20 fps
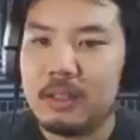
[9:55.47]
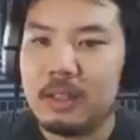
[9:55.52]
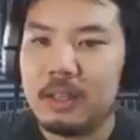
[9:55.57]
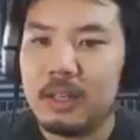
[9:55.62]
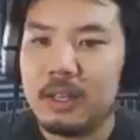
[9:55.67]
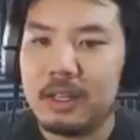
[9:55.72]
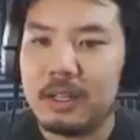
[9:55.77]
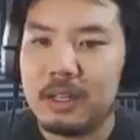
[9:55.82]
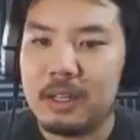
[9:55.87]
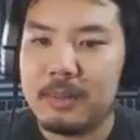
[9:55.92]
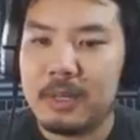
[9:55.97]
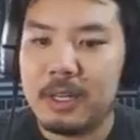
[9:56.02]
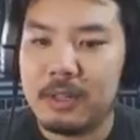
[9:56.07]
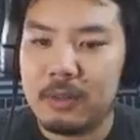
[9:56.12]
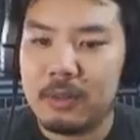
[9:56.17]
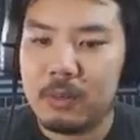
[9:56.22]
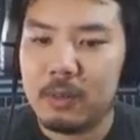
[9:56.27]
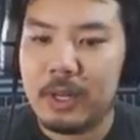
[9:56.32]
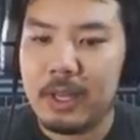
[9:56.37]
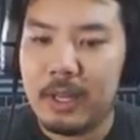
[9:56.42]
And come
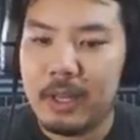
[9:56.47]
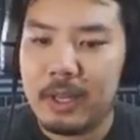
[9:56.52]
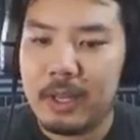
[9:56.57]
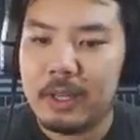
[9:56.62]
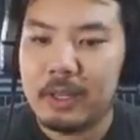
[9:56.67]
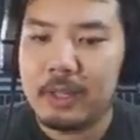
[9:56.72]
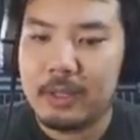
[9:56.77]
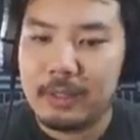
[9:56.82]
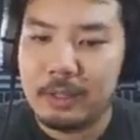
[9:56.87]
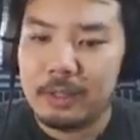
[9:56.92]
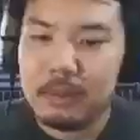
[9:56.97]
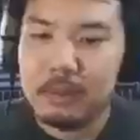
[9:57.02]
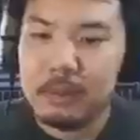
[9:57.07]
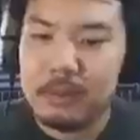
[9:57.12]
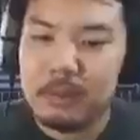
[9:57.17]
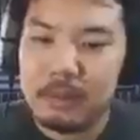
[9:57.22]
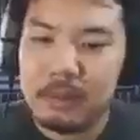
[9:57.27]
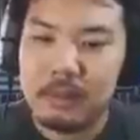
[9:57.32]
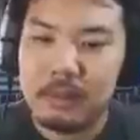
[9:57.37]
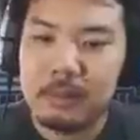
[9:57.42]
on, Dwagon.
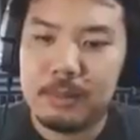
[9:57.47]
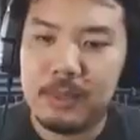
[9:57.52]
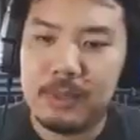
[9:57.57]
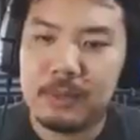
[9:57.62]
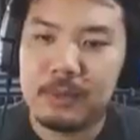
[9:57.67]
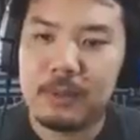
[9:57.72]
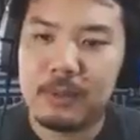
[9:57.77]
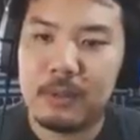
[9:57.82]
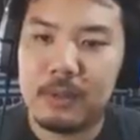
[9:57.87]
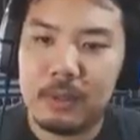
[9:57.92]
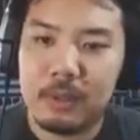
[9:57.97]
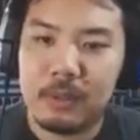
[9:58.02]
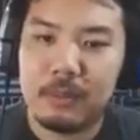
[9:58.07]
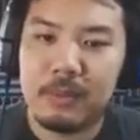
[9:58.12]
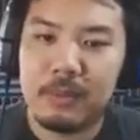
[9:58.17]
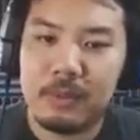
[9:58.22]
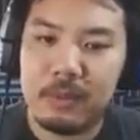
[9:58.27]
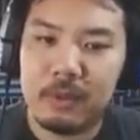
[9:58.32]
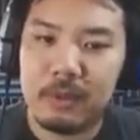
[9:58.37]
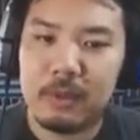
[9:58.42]
Mister
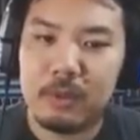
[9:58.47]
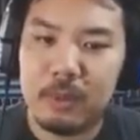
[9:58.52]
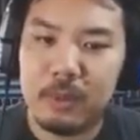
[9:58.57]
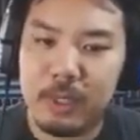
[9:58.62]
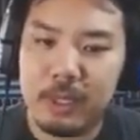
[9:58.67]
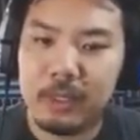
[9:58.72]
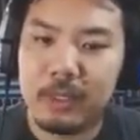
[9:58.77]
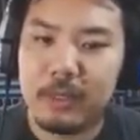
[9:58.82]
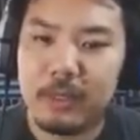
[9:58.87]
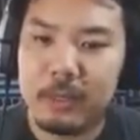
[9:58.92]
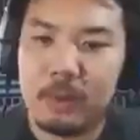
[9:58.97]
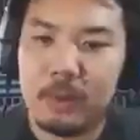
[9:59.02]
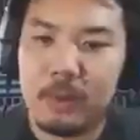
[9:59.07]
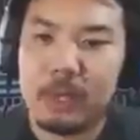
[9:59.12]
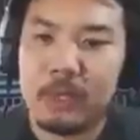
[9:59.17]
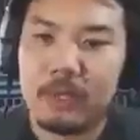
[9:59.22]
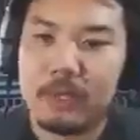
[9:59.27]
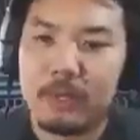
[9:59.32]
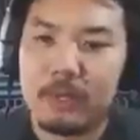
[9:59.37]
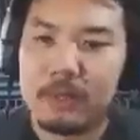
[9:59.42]
Mister Dwiggly
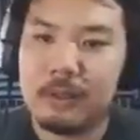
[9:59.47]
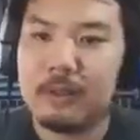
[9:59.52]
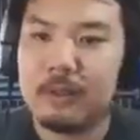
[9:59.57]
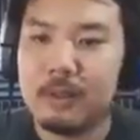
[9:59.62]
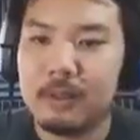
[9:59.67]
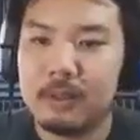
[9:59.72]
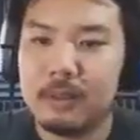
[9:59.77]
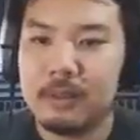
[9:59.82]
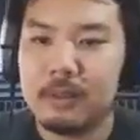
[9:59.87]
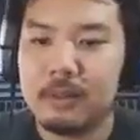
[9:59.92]
Dwagon.